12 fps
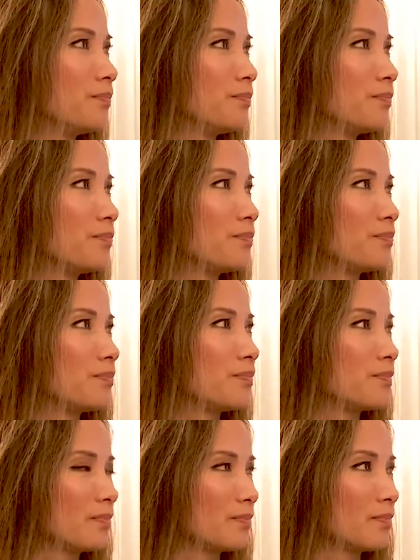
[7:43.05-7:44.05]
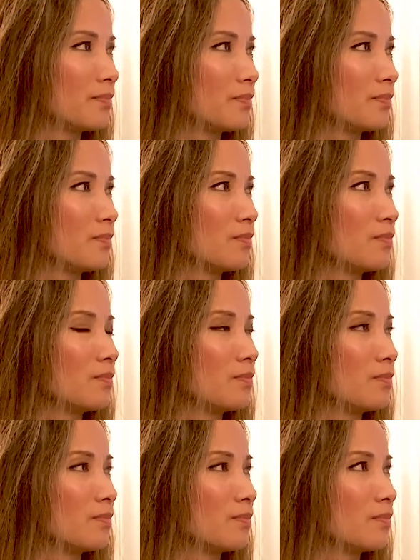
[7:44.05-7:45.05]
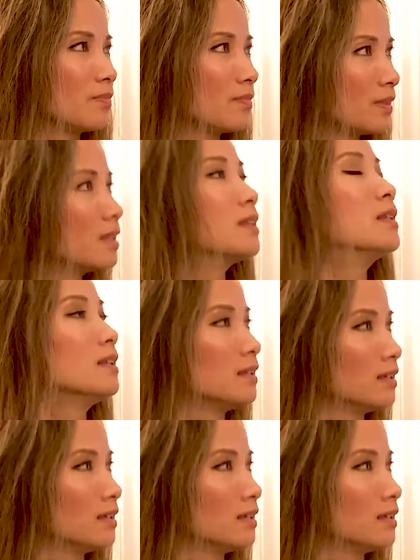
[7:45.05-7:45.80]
[no speech]